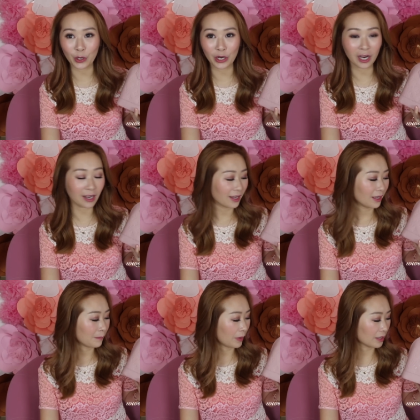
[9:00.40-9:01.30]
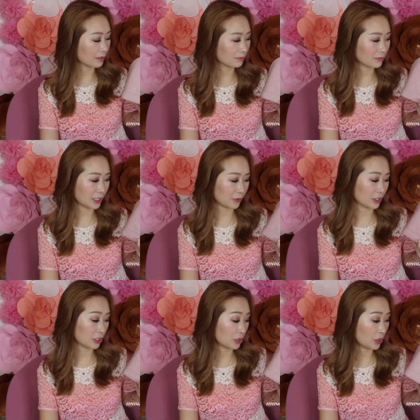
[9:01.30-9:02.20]
work but there
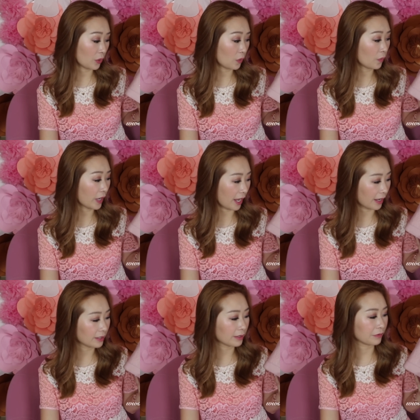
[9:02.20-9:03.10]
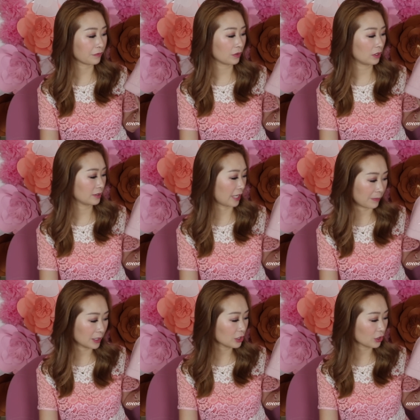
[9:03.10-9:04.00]
is no kind of
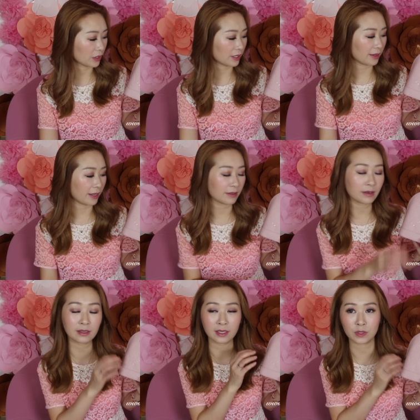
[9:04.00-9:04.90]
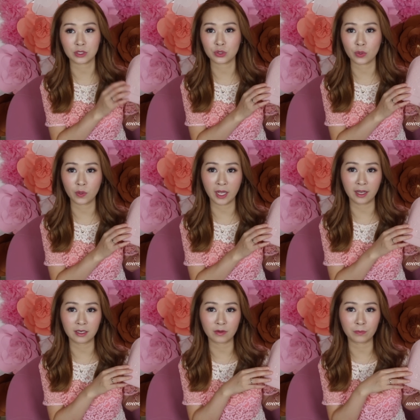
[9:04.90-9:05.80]
damage on the leather there is no
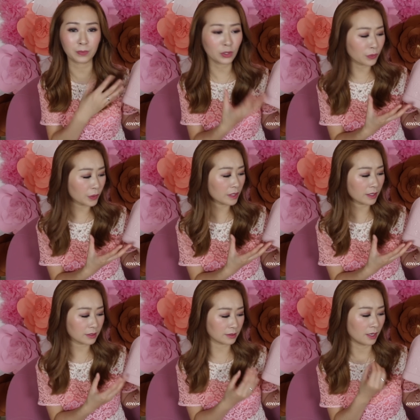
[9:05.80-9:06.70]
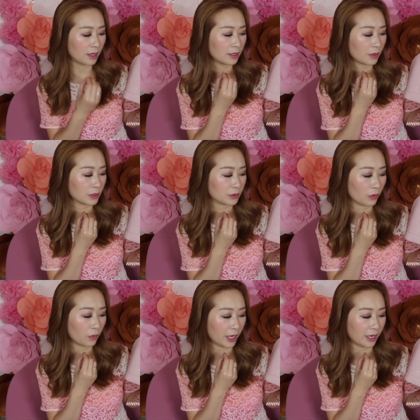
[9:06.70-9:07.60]
kind of blurriness there is
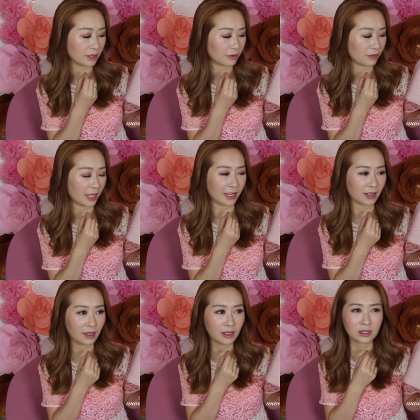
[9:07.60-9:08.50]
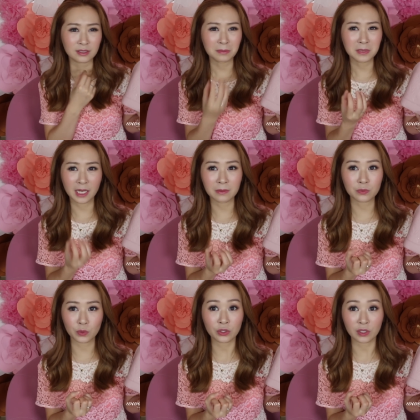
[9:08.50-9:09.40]
no kind of like
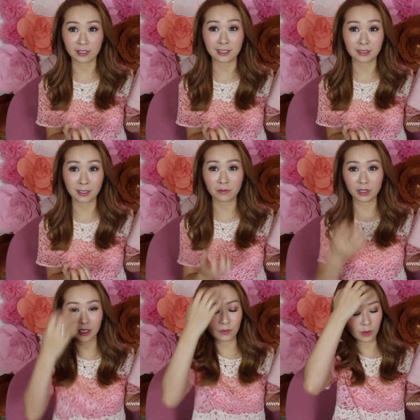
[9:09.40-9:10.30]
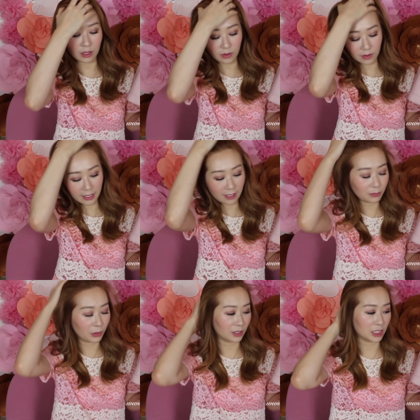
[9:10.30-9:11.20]
sometimes when you clean something with your
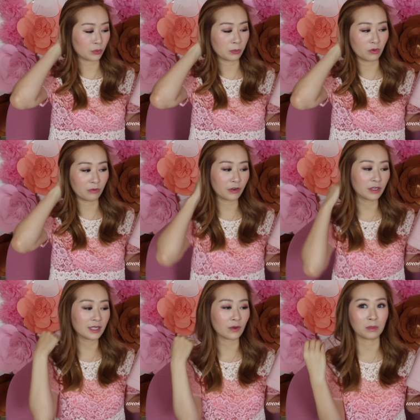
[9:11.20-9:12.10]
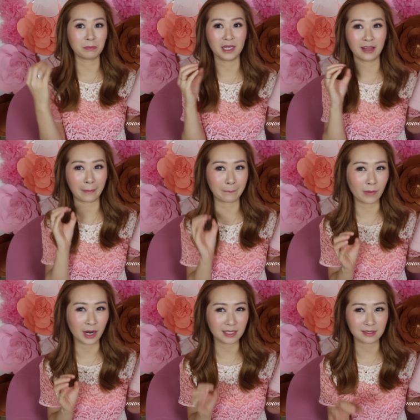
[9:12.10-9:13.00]
nail polish remover there will be like
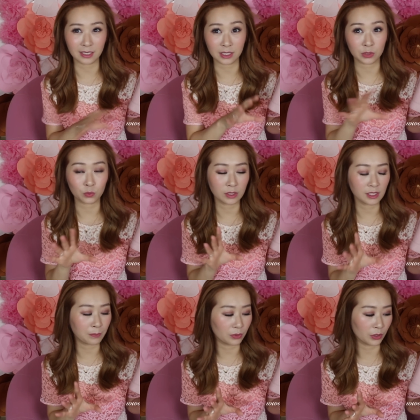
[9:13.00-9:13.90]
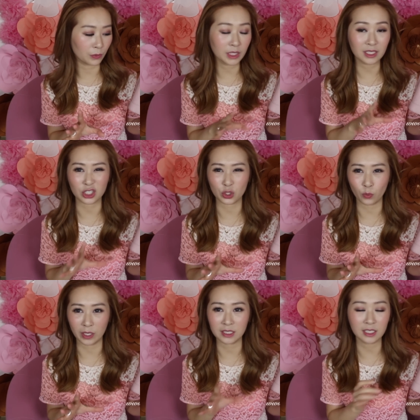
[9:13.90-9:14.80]
marks that is really blurry and
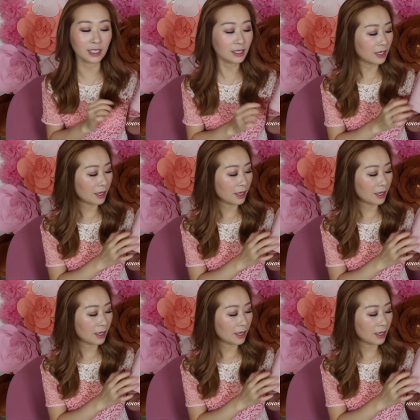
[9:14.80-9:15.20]
scratchy